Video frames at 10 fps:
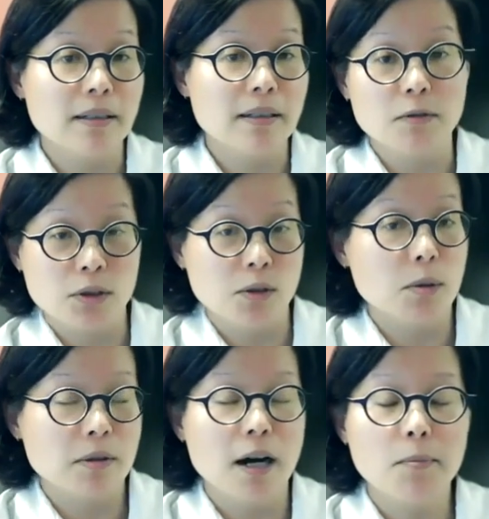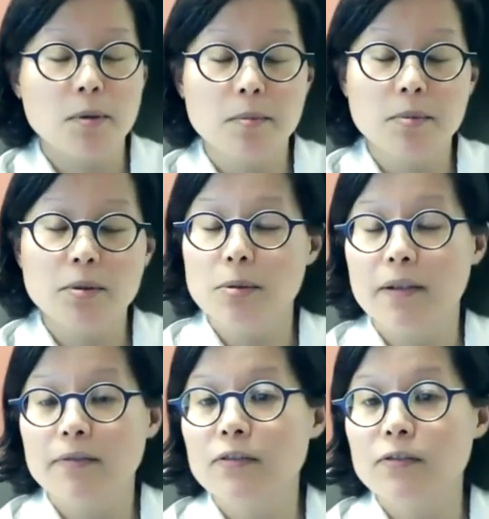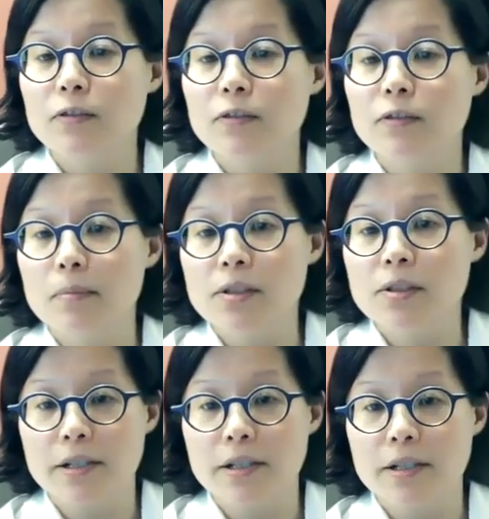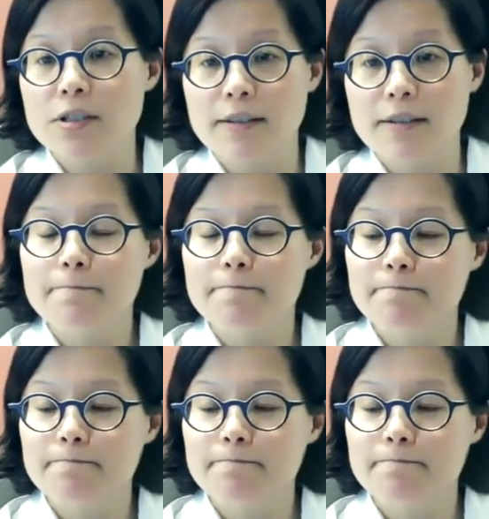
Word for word: you know, so comparable to pelvic floor muscle exercises.